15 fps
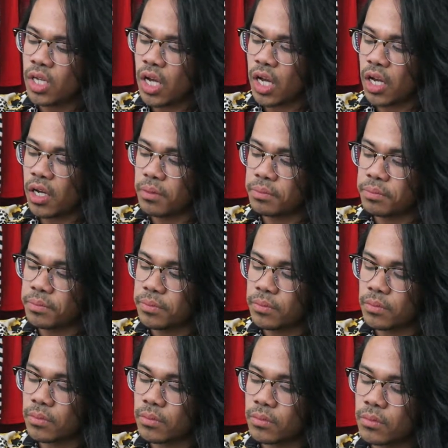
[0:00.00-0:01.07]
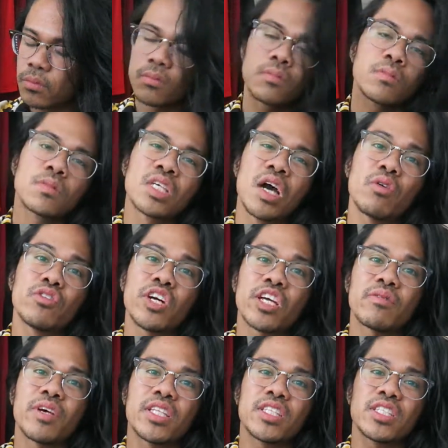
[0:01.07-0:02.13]
I would
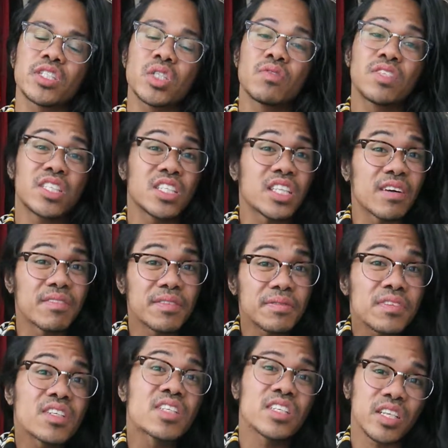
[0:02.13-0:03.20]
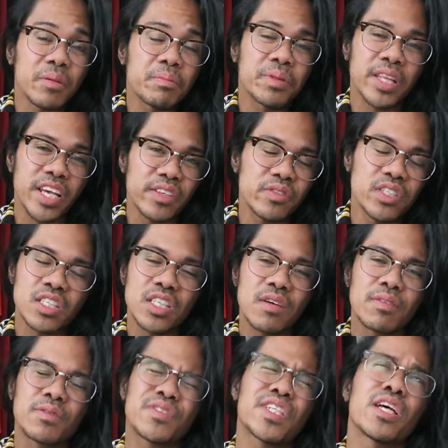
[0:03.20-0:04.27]
recommend this over the Neverfull, and I played with the
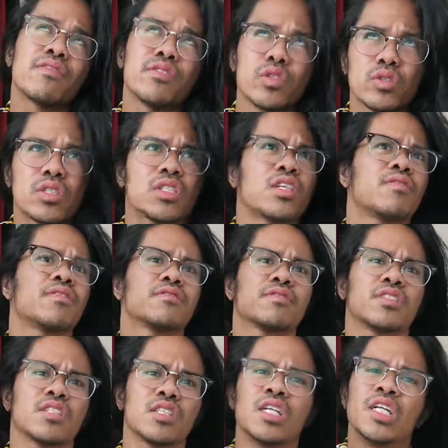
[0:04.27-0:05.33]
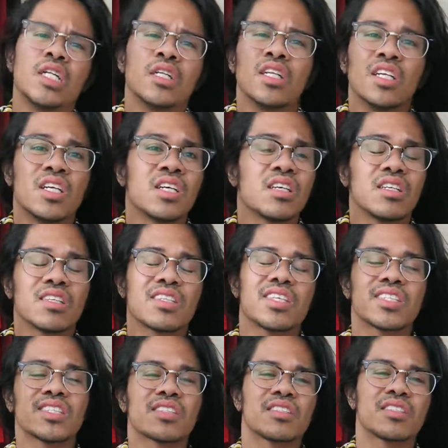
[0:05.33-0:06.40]
Neverfull, I've used the Neverfull.
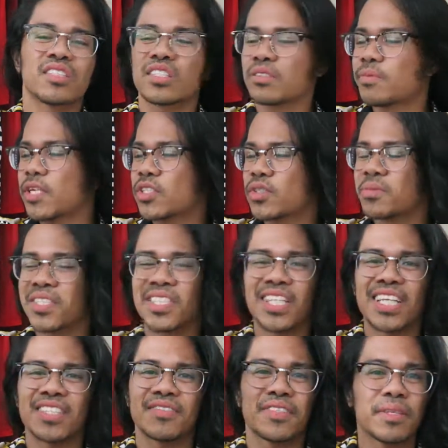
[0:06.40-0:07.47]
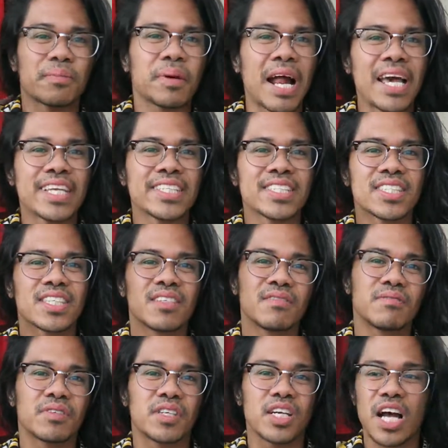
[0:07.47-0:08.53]
This just makes so much sense for the price,
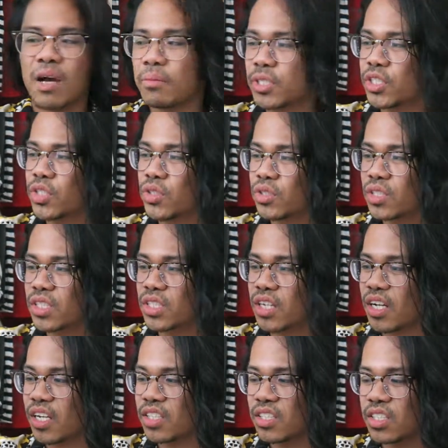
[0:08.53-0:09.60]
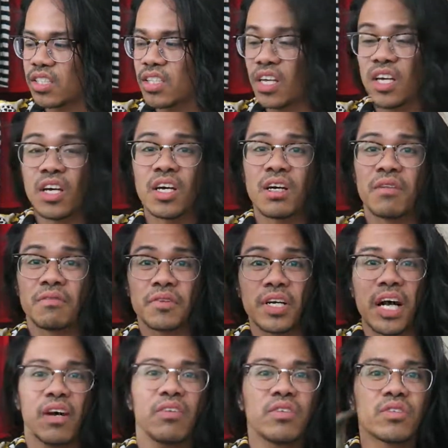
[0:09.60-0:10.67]
for how much use it's gotten, and for
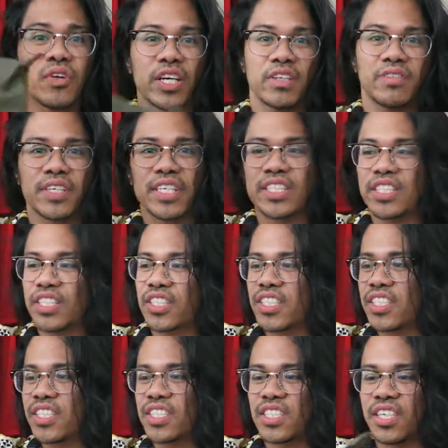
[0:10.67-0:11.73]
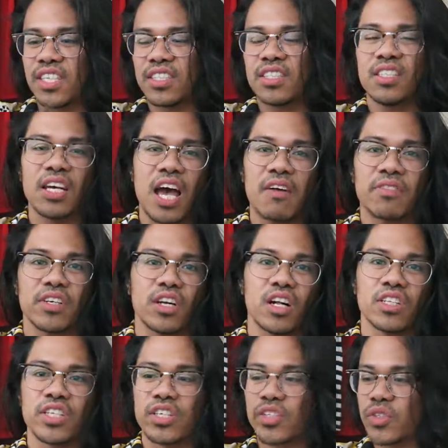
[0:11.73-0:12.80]
how great of a condition it's in after
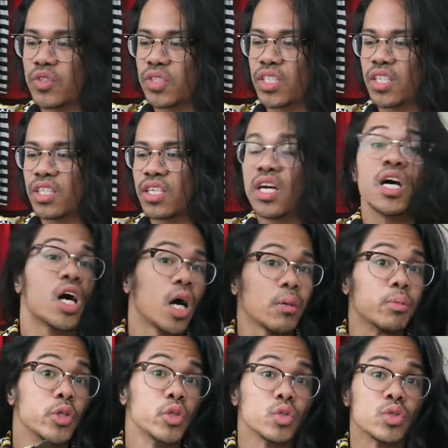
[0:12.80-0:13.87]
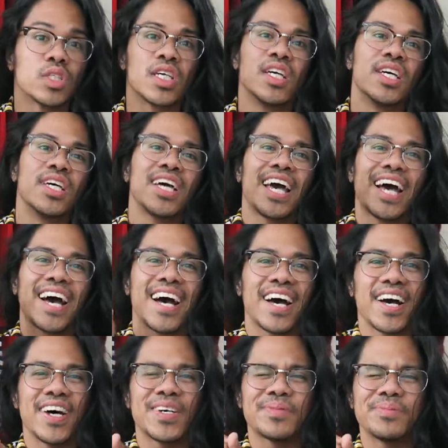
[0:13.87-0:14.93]
all the use and abuse.
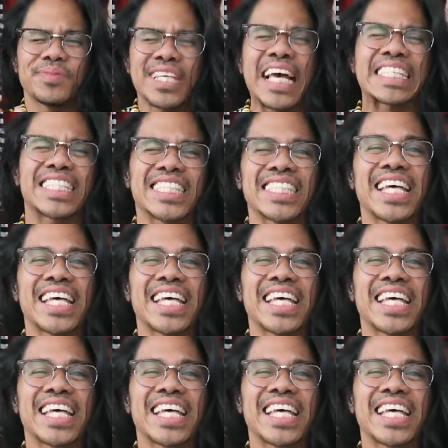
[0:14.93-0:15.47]
Yes!